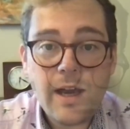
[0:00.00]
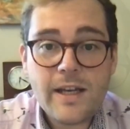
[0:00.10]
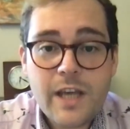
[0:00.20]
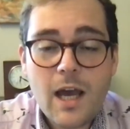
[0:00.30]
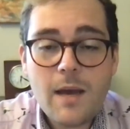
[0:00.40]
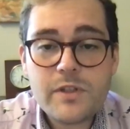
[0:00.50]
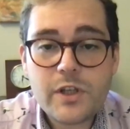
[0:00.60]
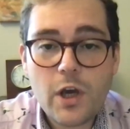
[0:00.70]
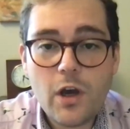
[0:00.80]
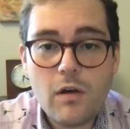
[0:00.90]
And in terms
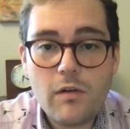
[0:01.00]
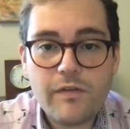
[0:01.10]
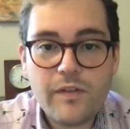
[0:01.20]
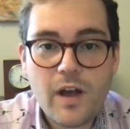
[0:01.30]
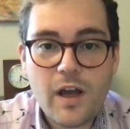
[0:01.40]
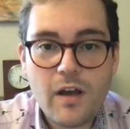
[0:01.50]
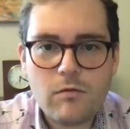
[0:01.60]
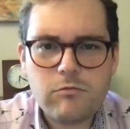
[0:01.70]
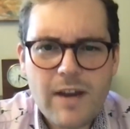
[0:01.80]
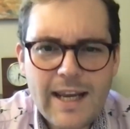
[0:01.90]
of
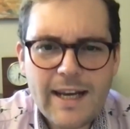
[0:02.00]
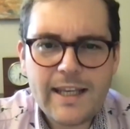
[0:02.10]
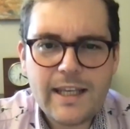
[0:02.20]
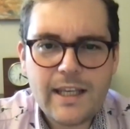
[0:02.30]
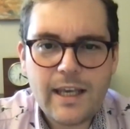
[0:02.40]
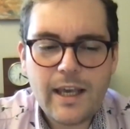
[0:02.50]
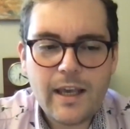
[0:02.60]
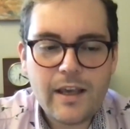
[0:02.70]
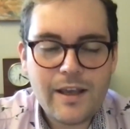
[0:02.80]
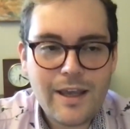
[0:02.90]
really
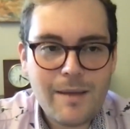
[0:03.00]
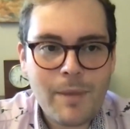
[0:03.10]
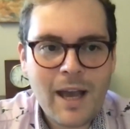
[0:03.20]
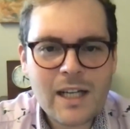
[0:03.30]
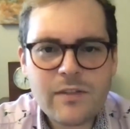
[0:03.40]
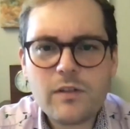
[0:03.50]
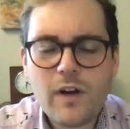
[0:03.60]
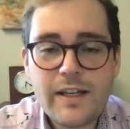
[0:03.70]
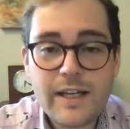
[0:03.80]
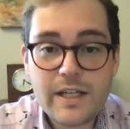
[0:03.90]
impactful
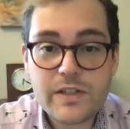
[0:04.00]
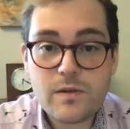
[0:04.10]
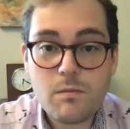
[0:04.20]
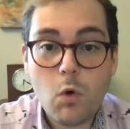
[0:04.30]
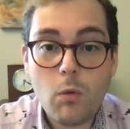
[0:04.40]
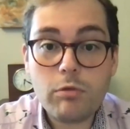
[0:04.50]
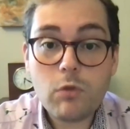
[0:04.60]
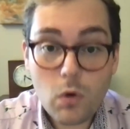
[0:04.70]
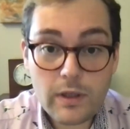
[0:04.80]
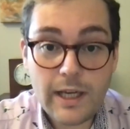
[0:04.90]
findings more
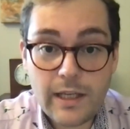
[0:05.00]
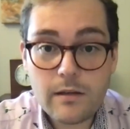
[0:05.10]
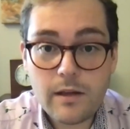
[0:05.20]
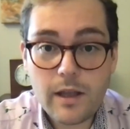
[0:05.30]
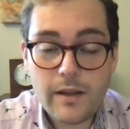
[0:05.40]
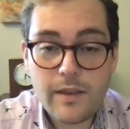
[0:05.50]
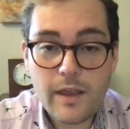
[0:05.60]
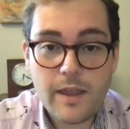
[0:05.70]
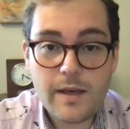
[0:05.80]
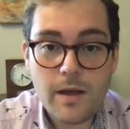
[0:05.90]
broadly
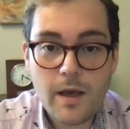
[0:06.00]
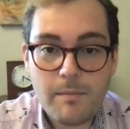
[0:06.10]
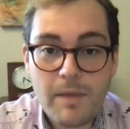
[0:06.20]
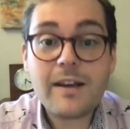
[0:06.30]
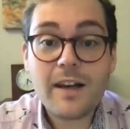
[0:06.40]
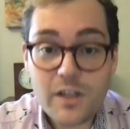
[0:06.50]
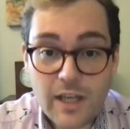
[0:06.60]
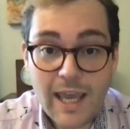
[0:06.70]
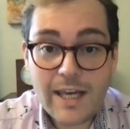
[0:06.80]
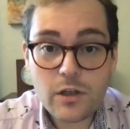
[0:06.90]
than medical
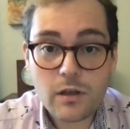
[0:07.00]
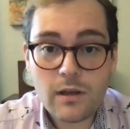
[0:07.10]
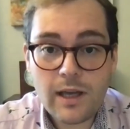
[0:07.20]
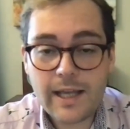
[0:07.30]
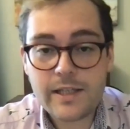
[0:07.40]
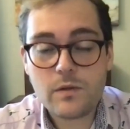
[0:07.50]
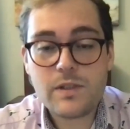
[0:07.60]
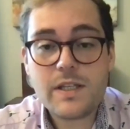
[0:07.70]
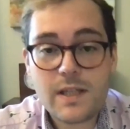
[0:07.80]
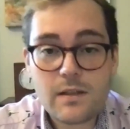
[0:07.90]
education and
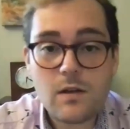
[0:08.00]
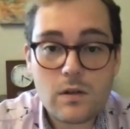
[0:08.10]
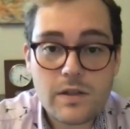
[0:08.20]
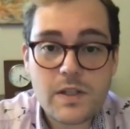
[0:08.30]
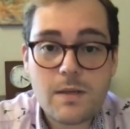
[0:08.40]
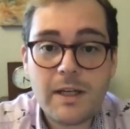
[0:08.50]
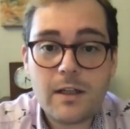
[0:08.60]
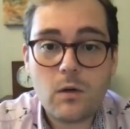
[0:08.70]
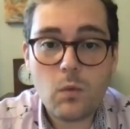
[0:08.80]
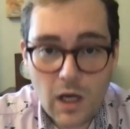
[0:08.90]
autistic doctors in the
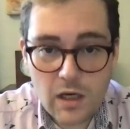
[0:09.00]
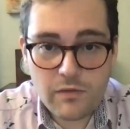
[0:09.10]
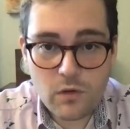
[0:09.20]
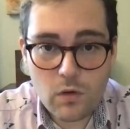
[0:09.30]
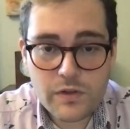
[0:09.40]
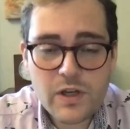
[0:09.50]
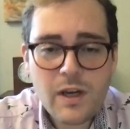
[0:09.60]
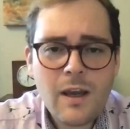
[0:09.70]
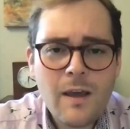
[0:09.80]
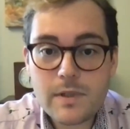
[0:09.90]
medical workforce,
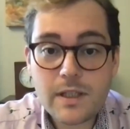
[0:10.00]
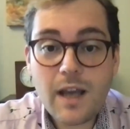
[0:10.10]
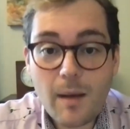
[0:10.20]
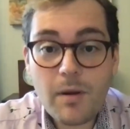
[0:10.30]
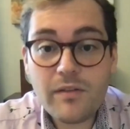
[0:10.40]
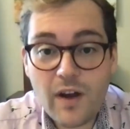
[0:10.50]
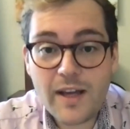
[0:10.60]
there's a couple of